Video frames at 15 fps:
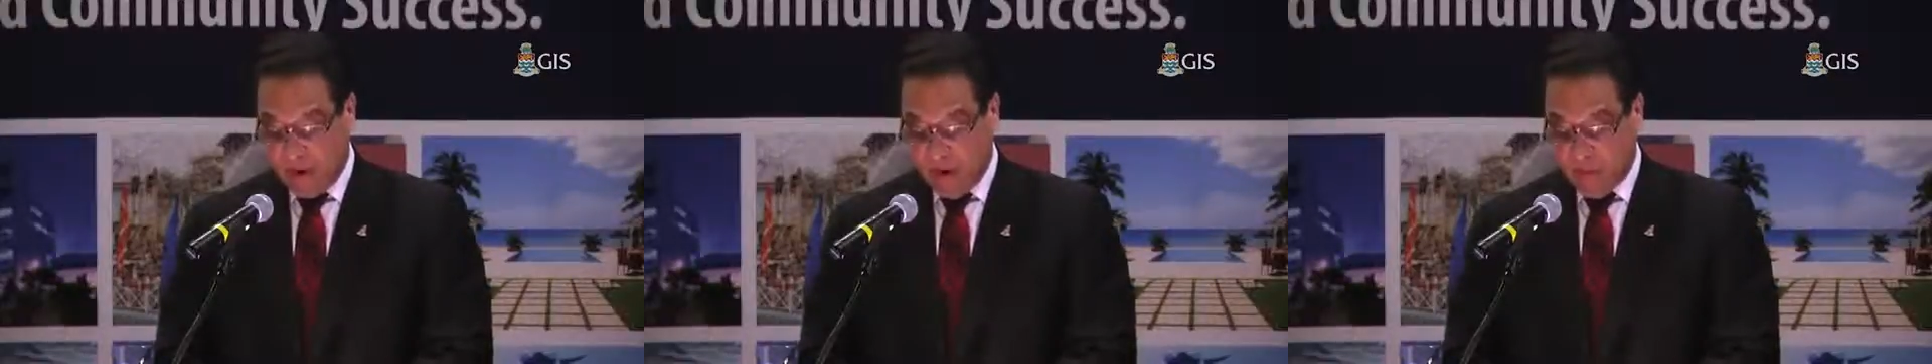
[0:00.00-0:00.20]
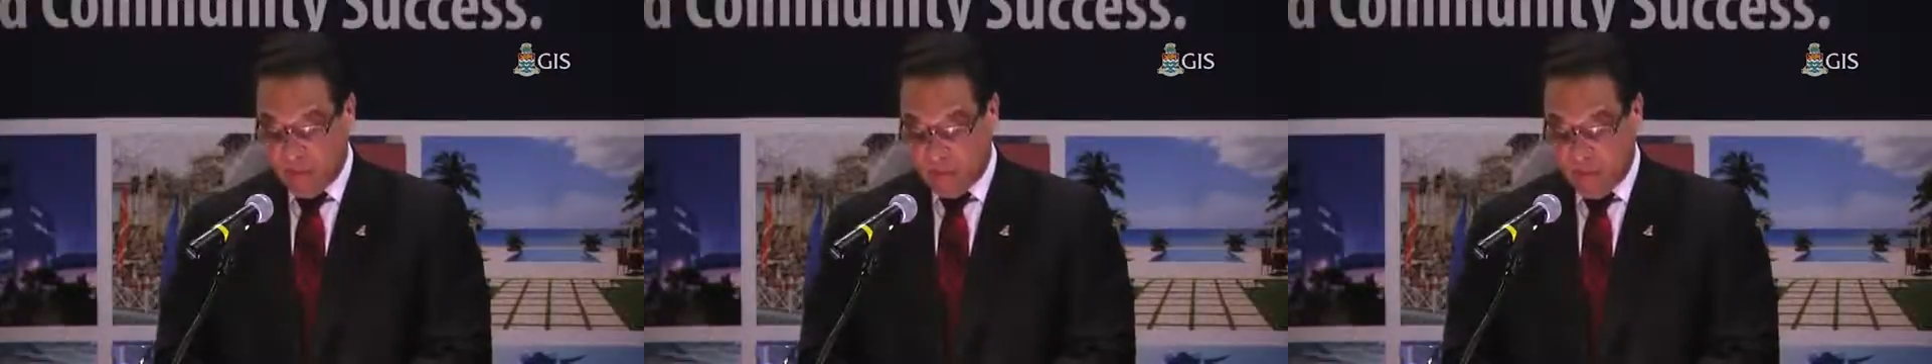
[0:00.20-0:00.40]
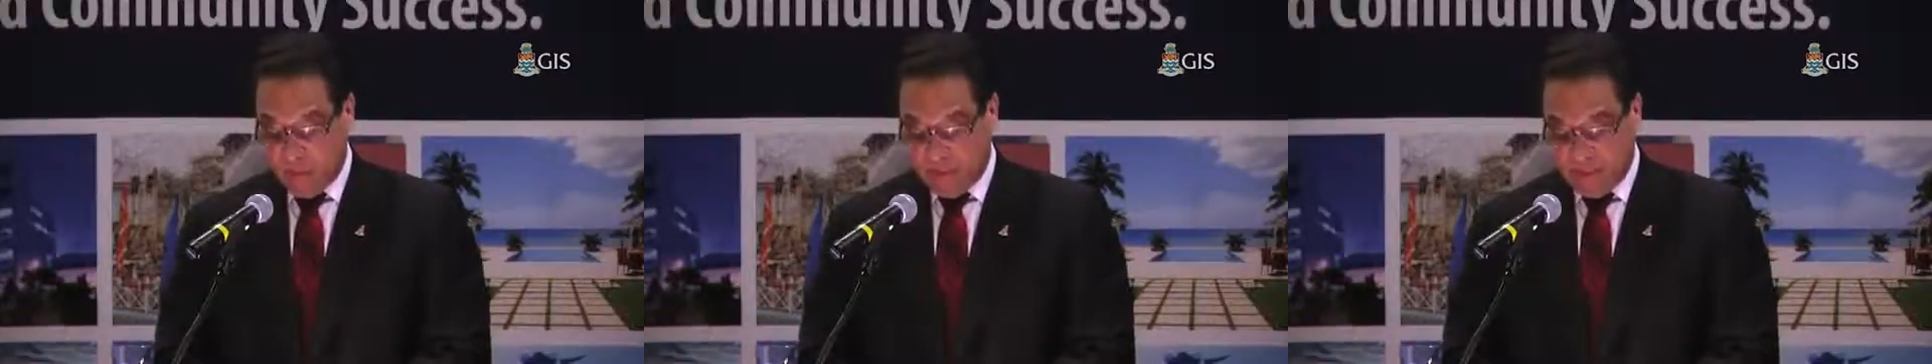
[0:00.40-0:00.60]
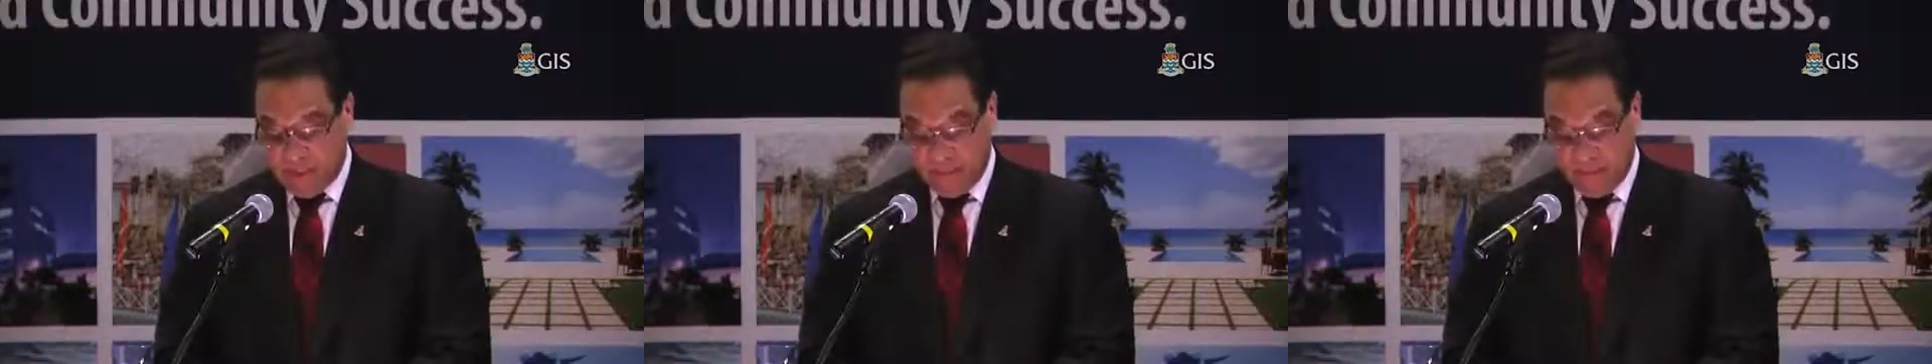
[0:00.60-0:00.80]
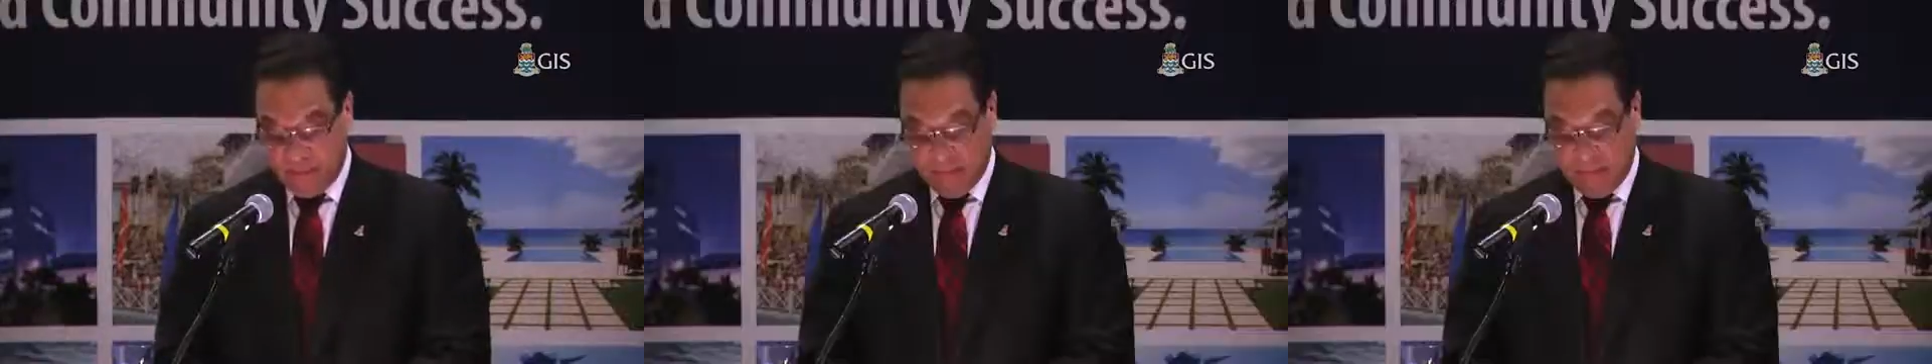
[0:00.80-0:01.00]
armed
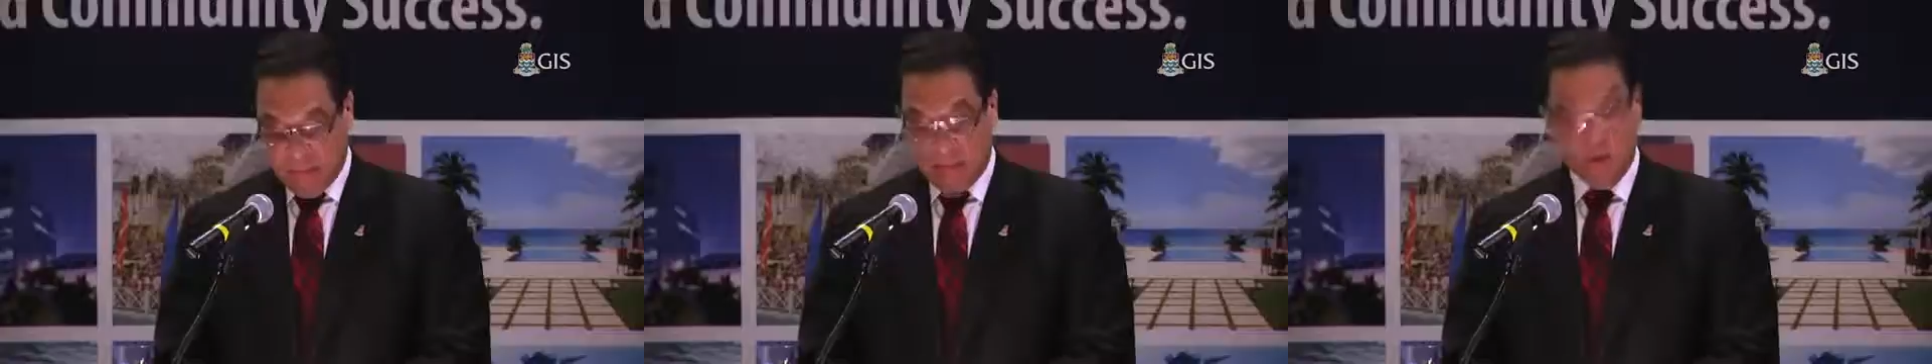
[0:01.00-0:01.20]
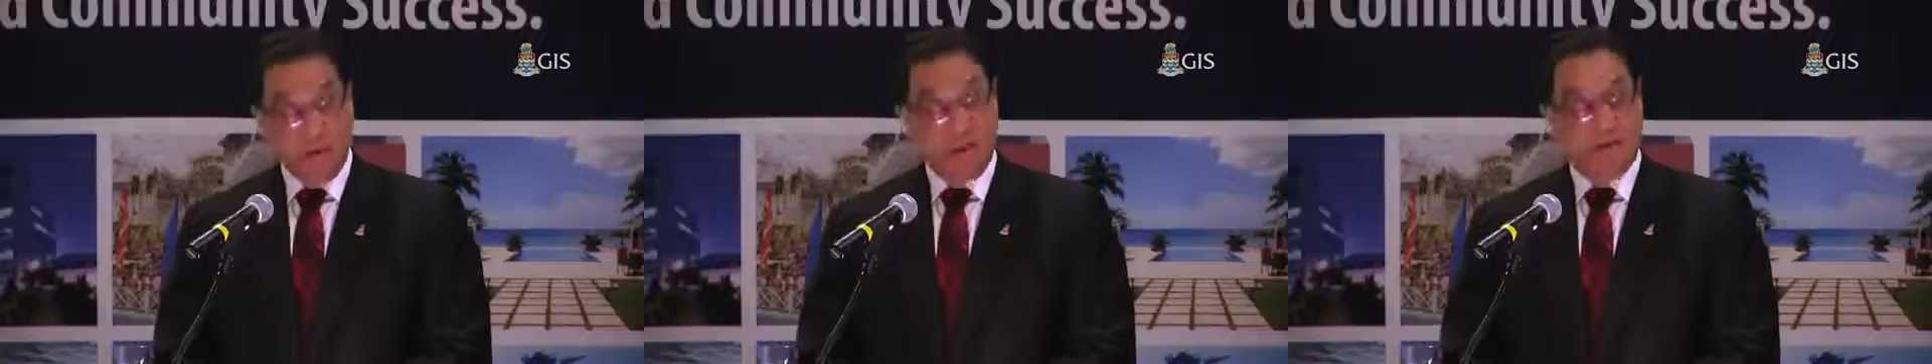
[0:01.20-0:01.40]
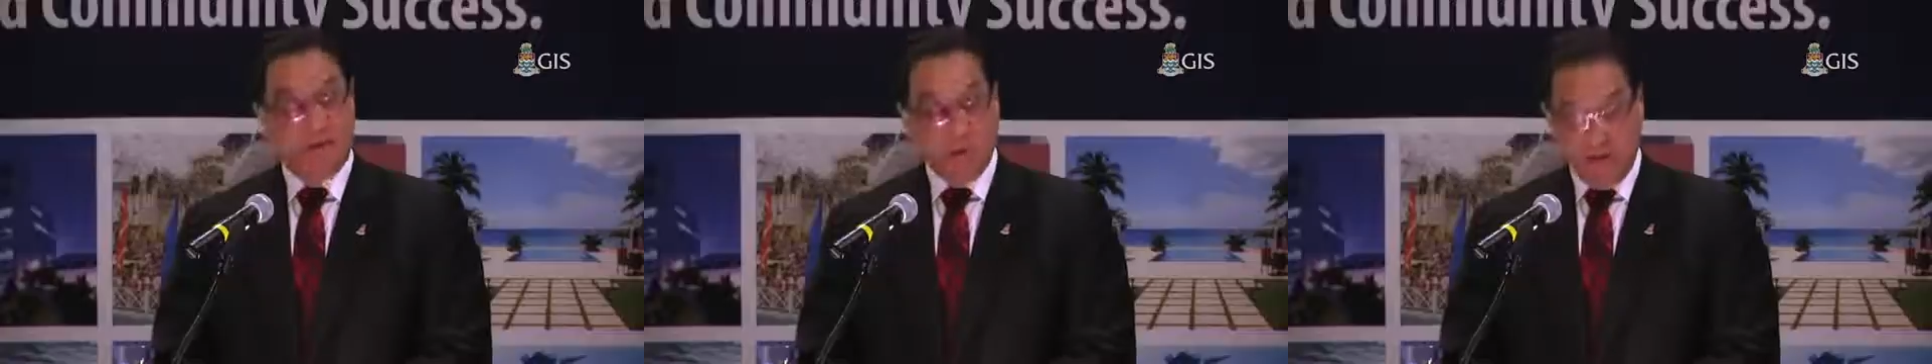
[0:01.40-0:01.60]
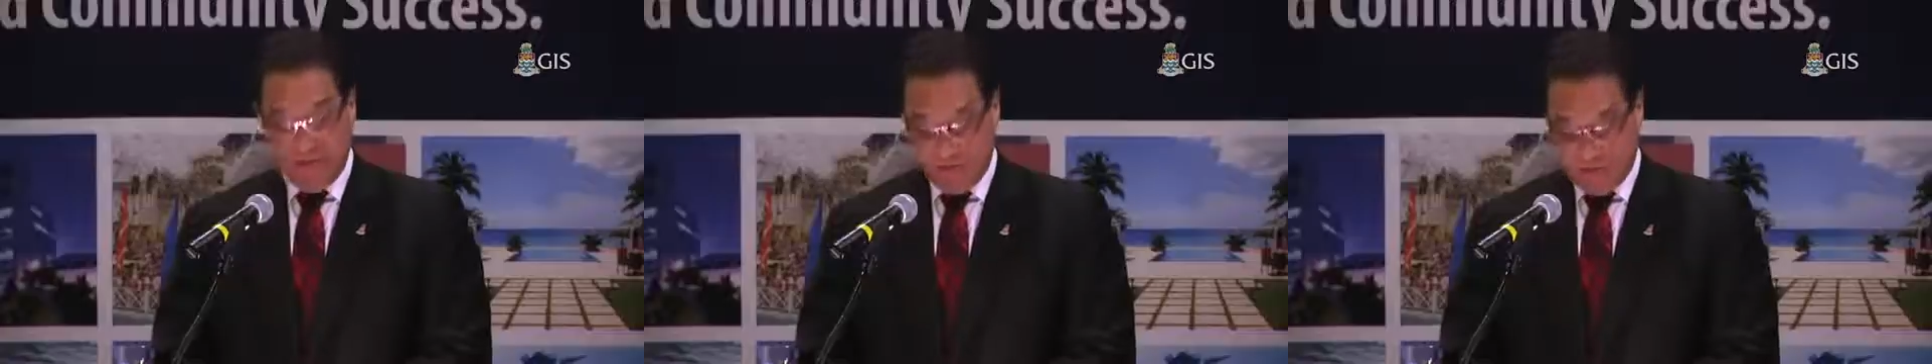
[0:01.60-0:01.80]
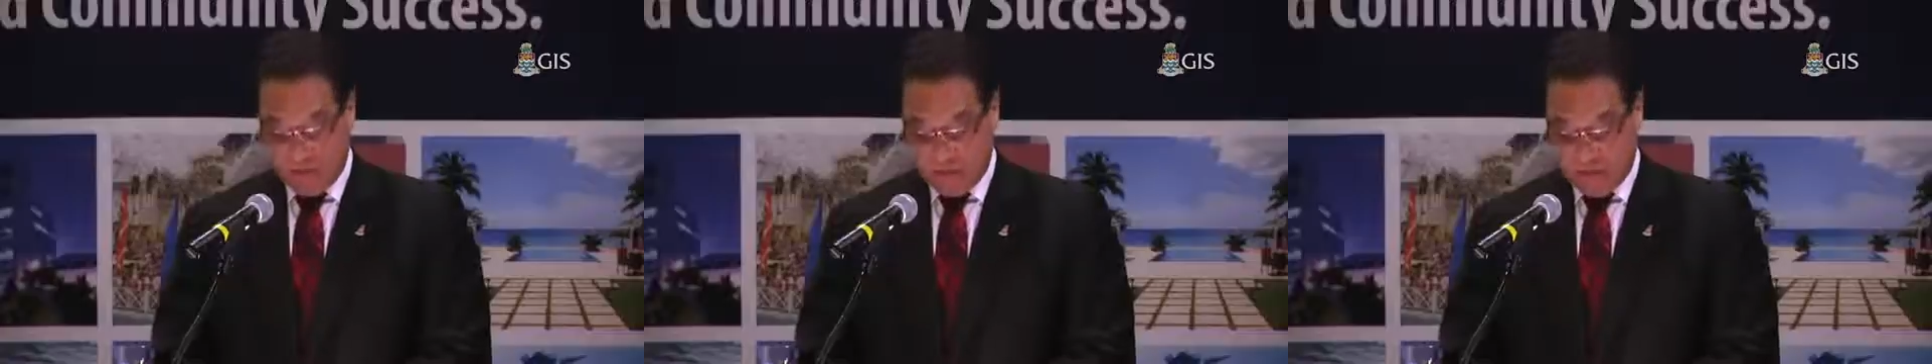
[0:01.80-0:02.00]
robberies is a matter of
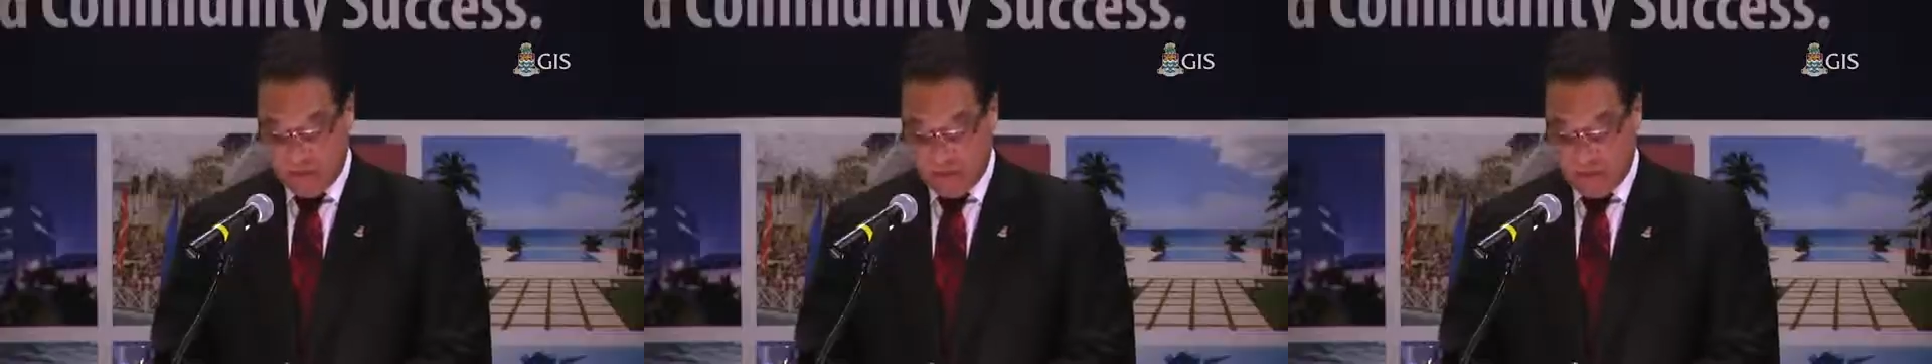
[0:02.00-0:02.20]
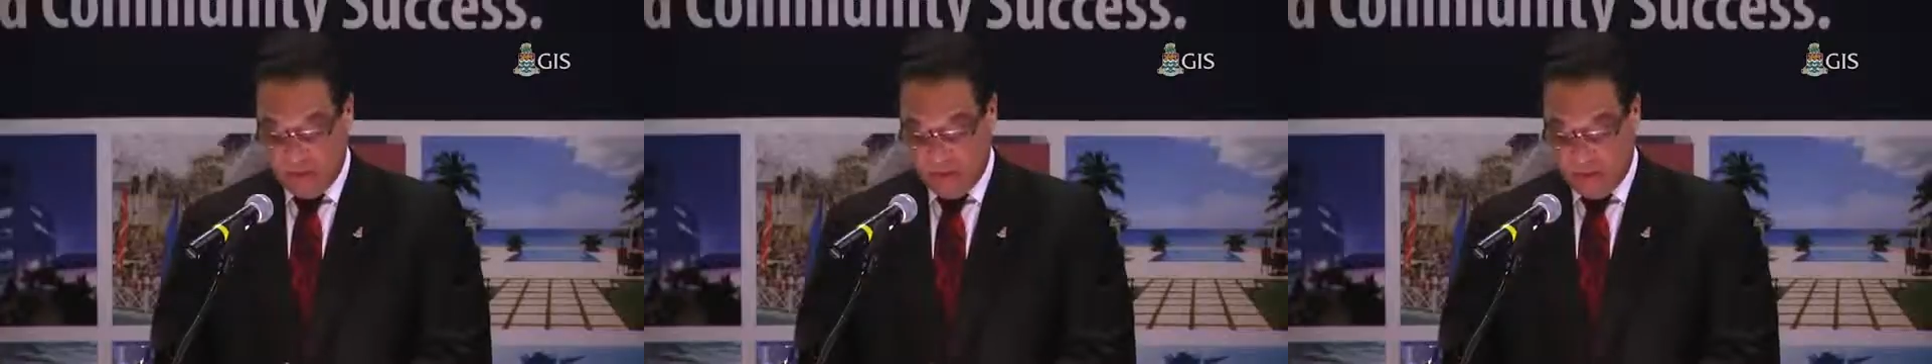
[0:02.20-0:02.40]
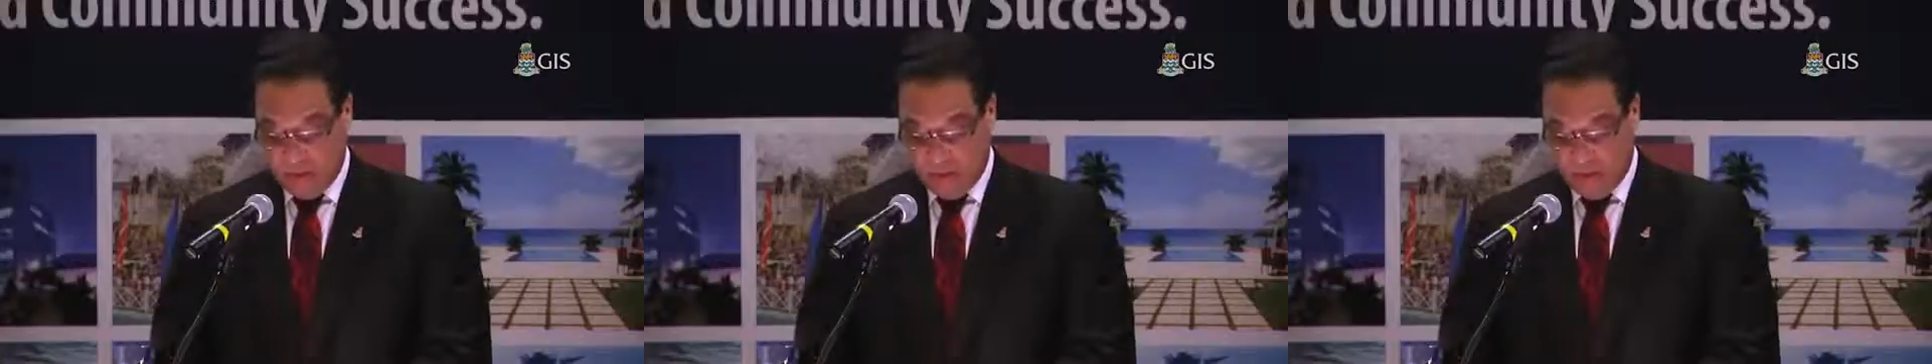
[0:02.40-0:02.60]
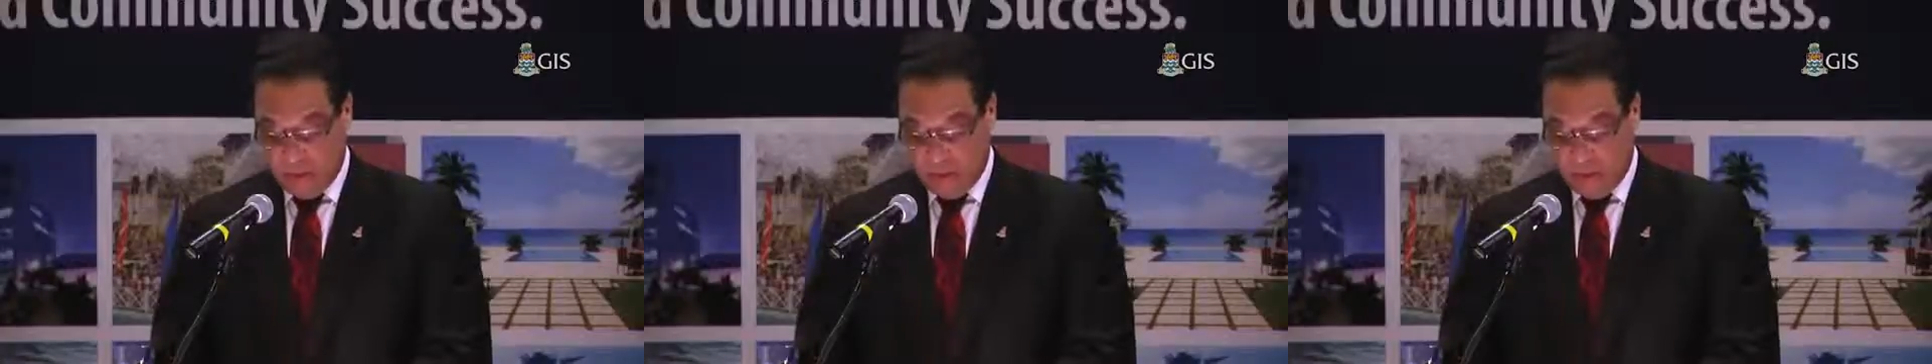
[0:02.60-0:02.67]
gravest concern